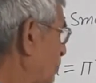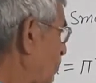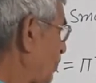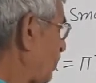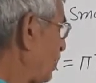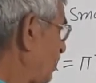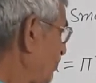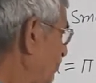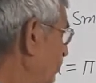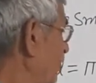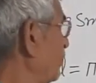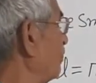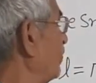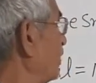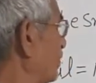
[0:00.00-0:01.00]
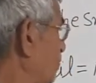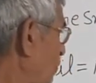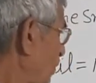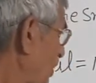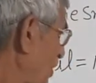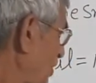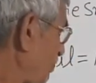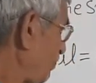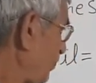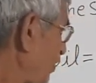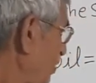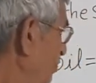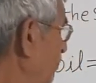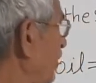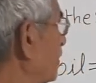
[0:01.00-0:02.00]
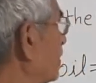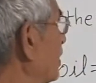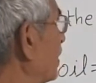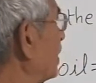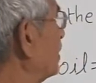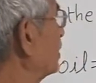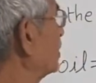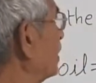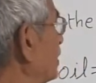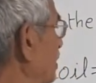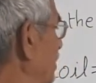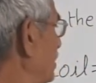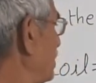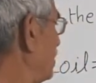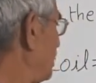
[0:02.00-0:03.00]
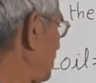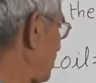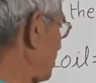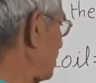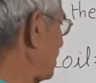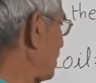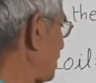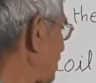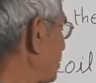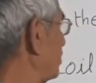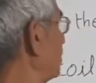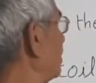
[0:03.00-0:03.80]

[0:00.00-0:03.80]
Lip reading: coil, one coil, when current changes in the current